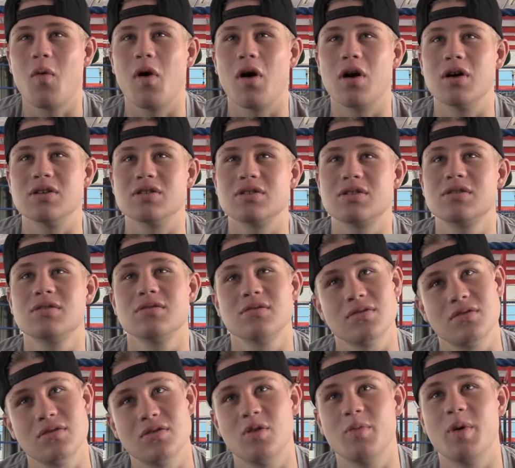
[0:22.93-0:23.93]
was
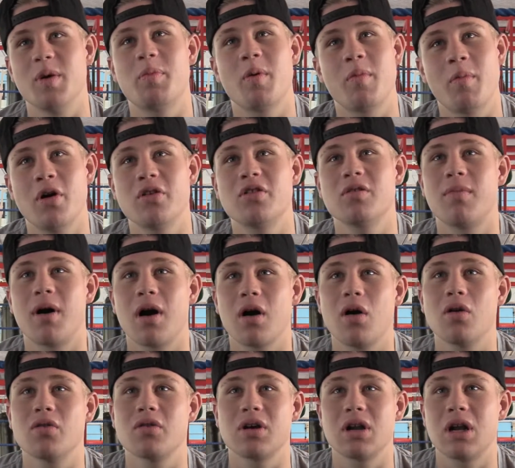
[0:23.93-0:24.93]
to be promoted
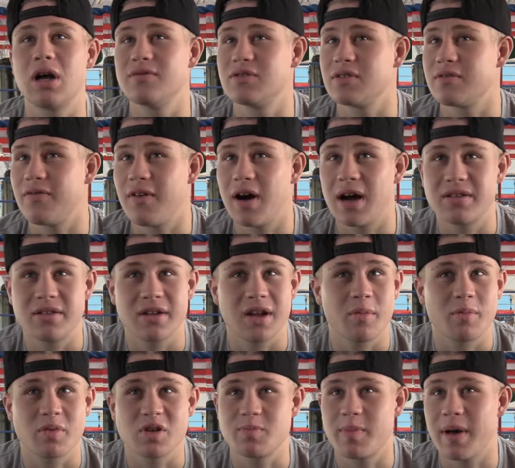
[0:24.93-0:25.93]
by Goldengloves and fight
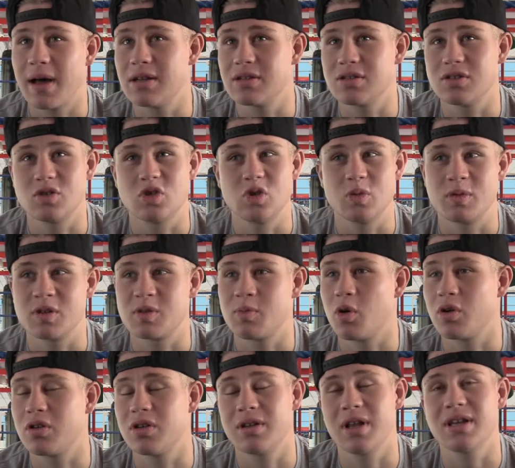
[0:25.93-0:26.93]
at Empress Palace in
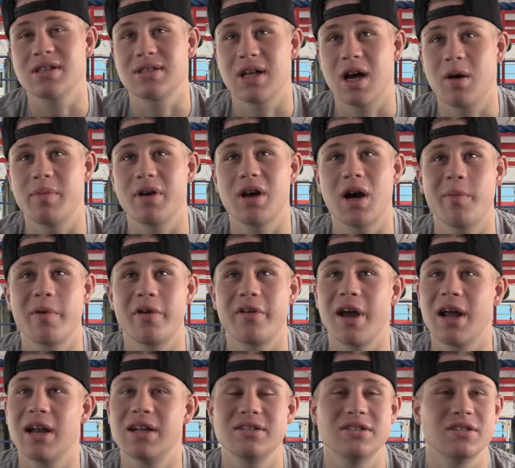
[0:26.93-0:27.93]
Supersport, and that's now become
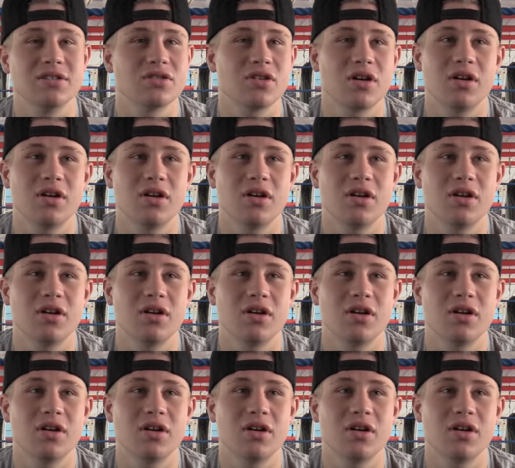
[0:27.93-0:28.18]
a reality.